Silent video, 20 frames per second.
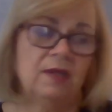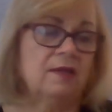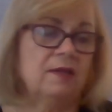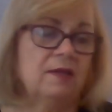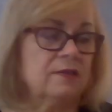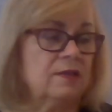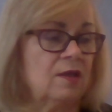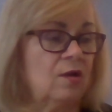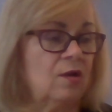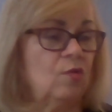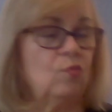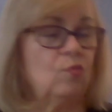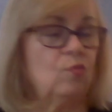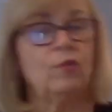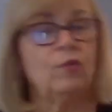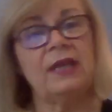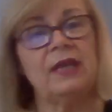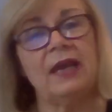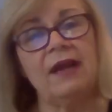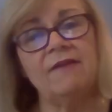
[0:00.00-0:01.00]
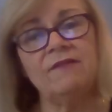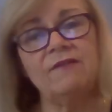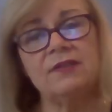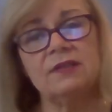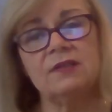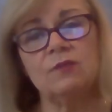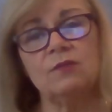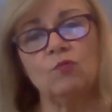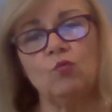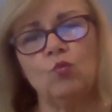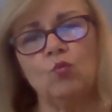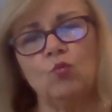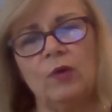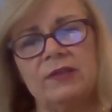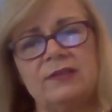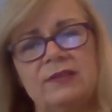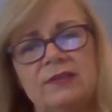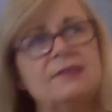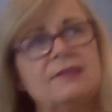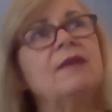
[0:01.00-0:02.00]
So we have this,
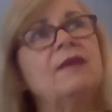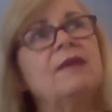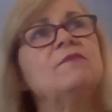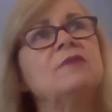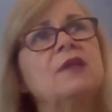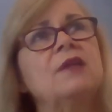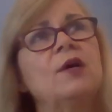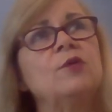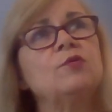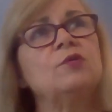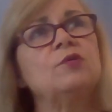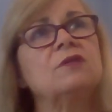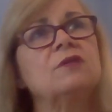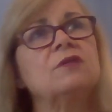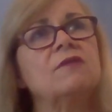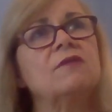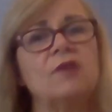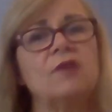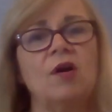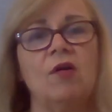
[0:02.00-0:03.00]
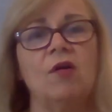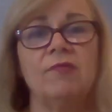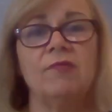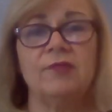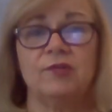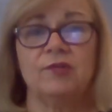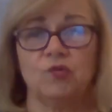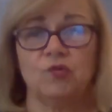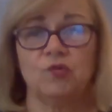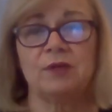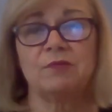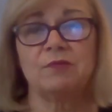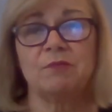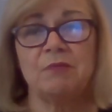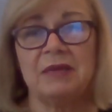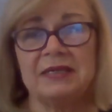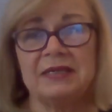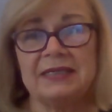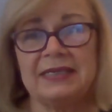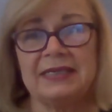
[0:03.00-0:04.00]
what some coaches have called the drunk
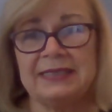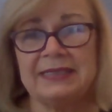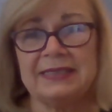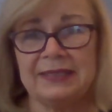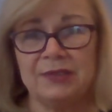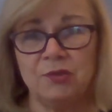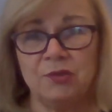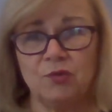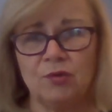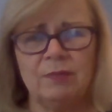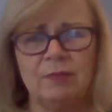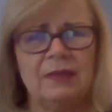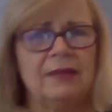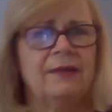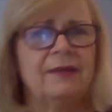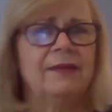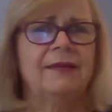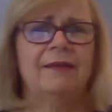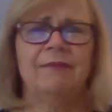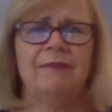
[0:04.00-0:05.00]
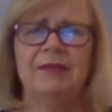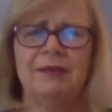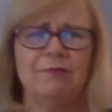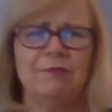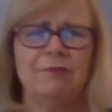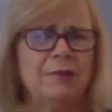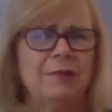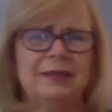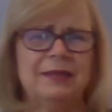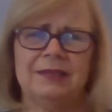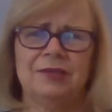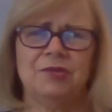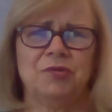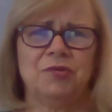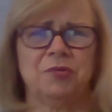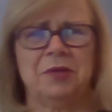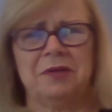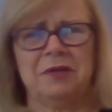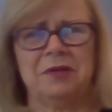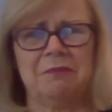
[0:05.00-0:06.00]
monkey syndrome. I mean, what is a
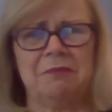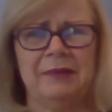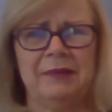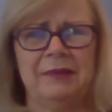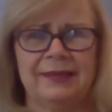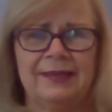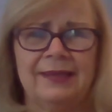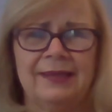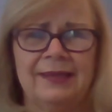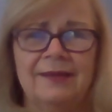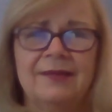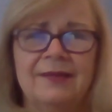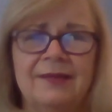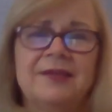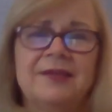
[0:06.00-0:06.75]
drunk monkey?